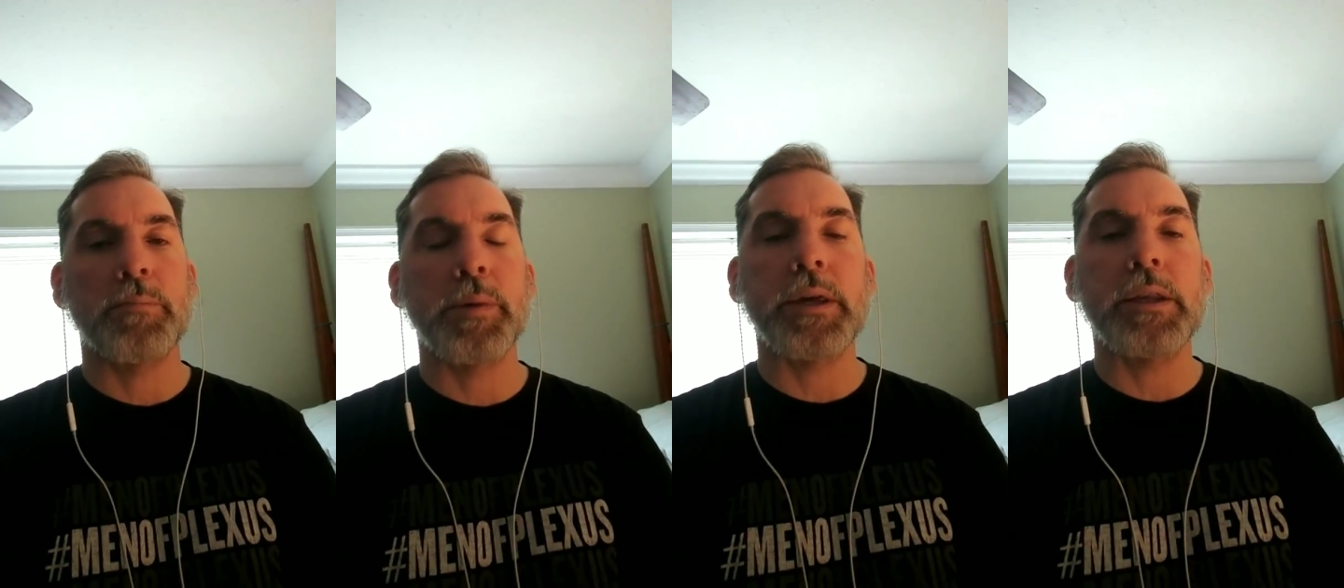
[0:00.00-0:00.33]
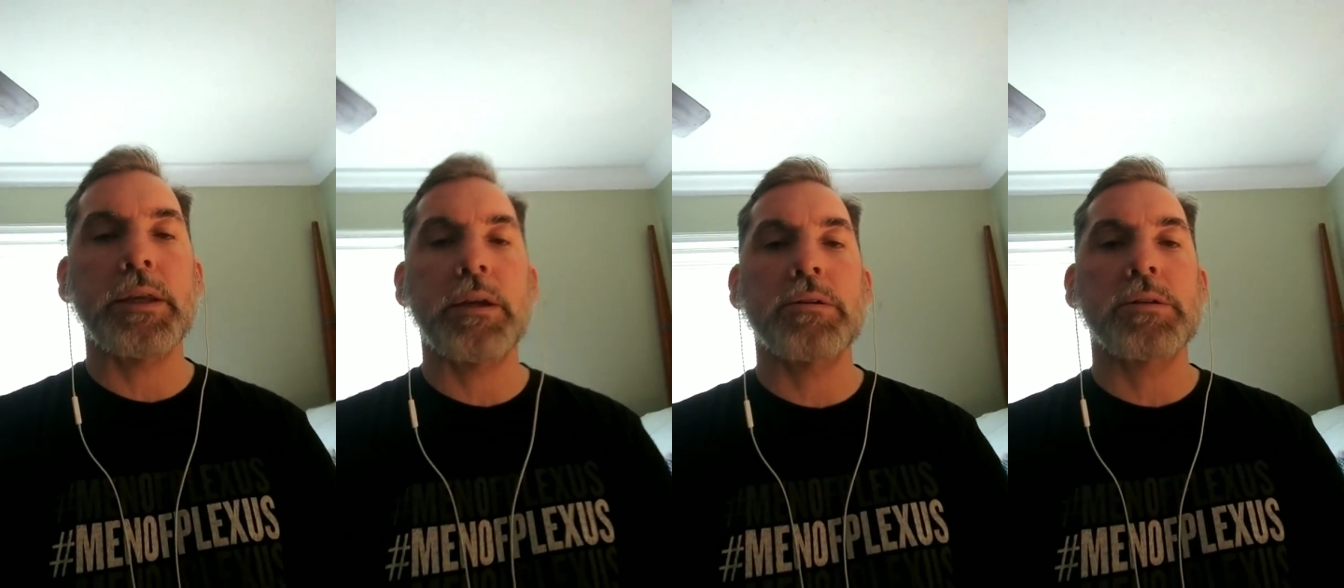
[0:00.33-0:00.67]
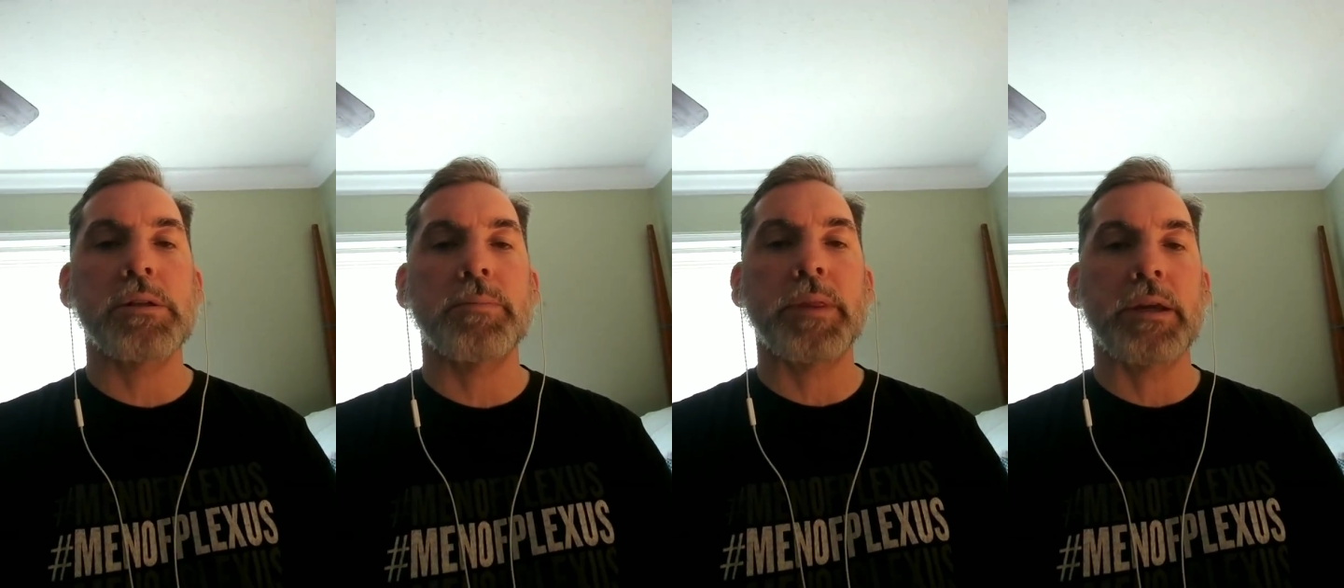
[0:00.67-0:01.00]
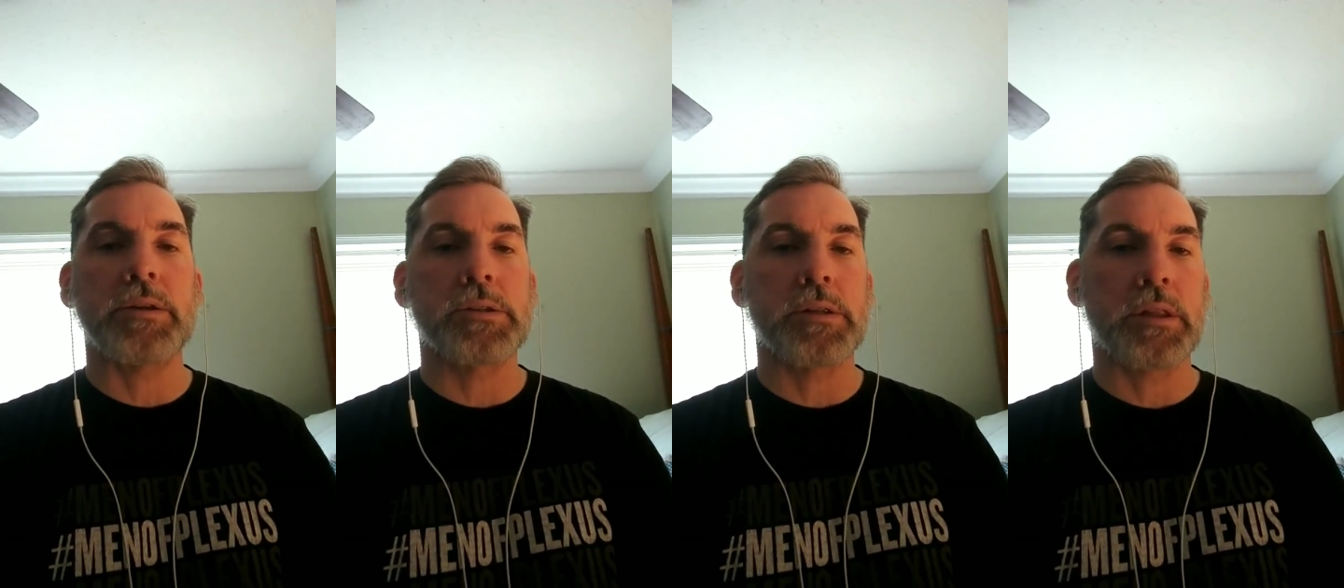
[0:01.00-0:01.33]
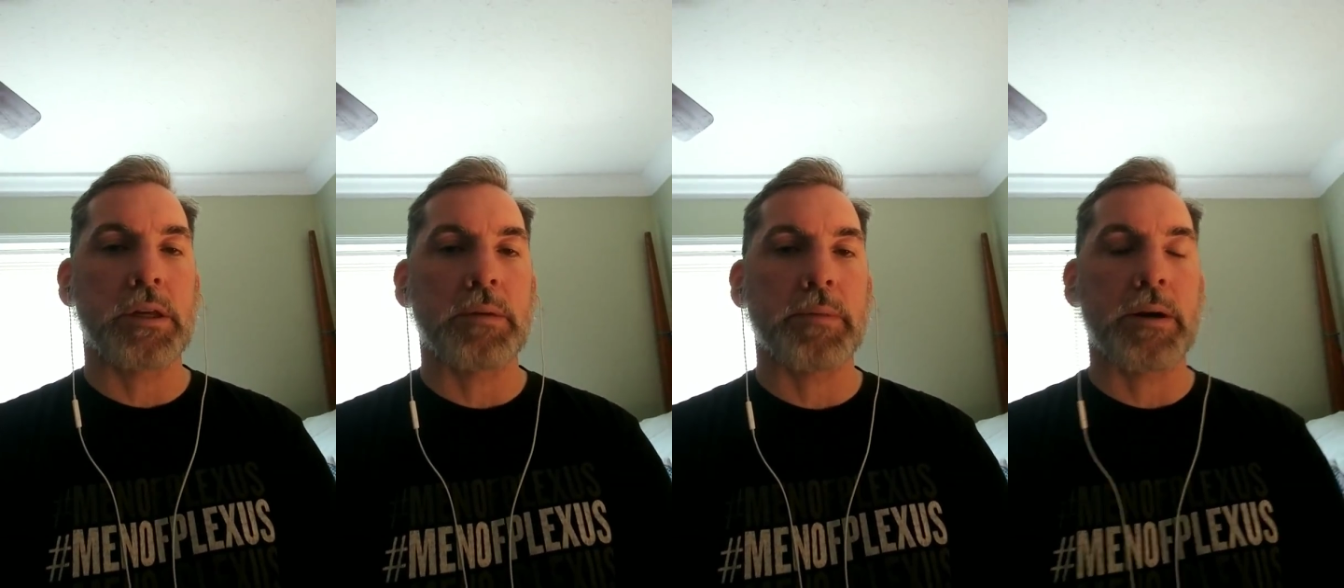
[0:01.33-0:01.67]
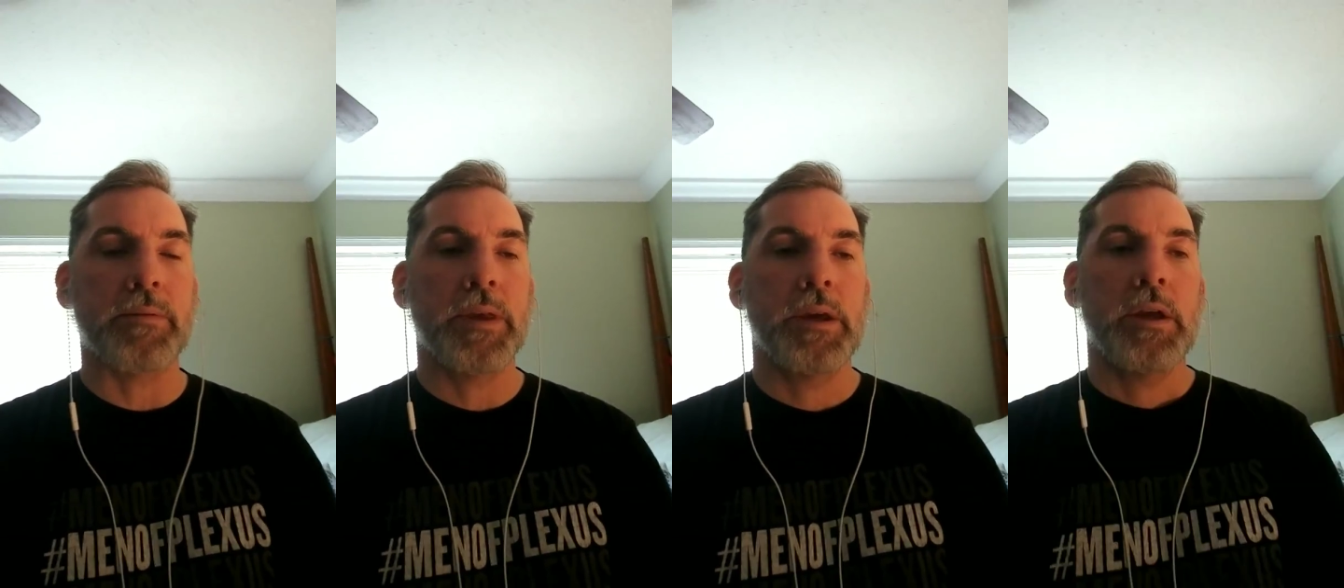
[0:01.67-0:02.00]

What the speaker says: But here's something else to think about.